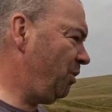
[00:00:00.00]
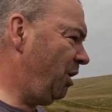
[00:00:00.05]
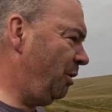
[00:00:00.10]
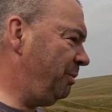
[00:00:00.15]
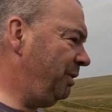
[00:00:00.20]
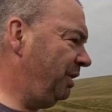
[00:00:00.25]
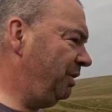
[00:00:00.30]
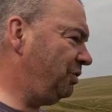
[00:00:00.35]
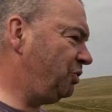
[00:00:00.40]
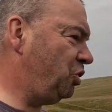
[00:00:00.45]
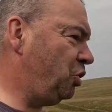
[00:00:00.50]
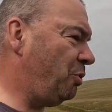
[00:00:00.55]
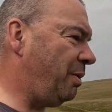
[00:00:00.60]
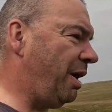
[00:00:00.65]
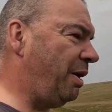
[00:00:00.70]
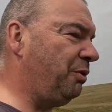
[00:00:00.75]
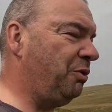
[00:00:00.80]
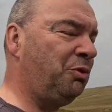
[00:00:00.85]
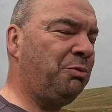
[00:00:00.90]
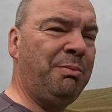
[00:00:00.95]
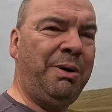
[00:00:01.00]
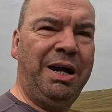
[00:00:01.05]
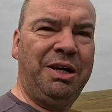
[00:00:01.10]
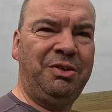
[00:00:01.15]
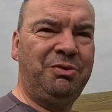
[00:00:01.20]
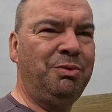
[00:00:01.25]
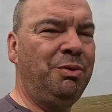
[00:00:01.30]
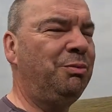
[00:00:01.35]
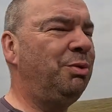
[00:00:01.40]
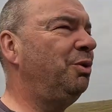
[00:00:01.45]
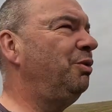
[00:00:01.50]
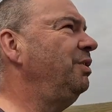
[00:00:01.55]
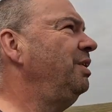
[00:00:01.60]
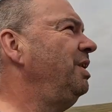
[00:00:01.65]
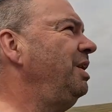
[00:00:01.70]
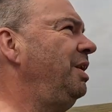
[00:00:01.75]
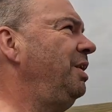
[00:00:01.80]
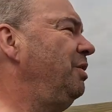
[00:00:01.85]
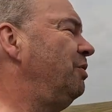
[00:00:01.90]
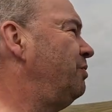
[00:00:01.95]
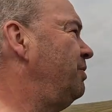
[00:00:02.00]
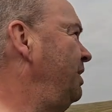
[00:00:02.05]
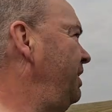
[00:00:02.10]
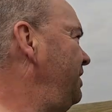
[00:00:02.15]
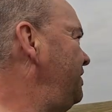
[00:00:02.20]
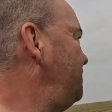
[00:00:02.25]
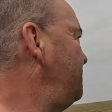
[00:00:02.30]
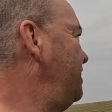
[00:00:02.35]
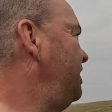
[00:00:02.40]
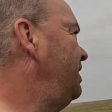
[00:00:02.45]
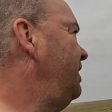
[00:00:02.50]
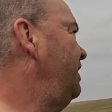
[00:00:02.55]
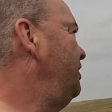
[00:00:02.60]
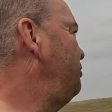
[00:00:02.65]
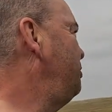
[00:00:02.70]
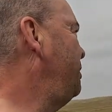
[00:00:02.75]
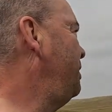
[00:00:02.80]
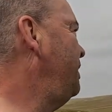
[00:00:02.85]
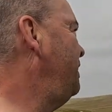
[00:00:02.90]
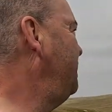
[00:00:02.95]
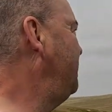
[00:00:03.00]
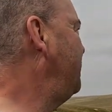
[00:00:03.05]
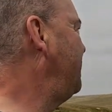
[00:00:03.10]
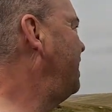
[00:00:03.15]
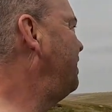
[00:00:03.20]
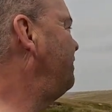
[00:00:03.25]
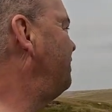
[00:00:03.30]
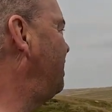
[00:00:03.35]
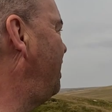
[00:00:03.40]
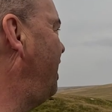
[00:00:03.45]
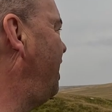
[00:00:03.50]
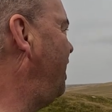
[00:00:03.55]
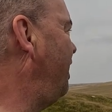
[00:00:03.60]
i mean two hours maximum but realistically, it's probably only an hour and a